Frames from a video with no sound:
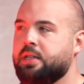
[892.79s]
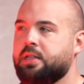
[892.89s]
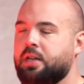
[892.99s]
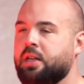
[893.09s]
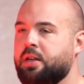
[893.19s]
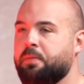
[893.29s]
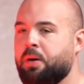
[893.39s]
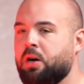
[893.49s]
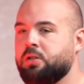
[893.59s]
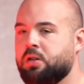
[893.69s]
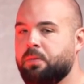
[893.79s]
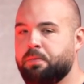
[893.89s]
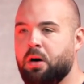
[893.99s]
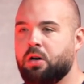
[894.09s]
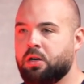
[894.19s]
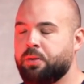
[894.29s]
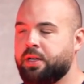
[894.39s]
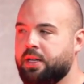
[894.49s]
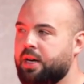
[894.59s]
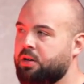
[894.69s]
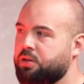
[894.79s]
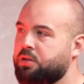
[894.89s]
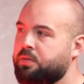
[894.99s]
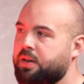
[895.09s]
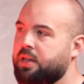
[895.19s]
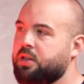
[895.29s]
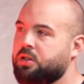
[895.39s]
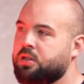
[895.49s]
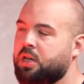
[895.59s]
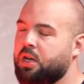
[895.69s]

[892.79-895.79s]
I think I think Potter's, Potter going in there will do him really good.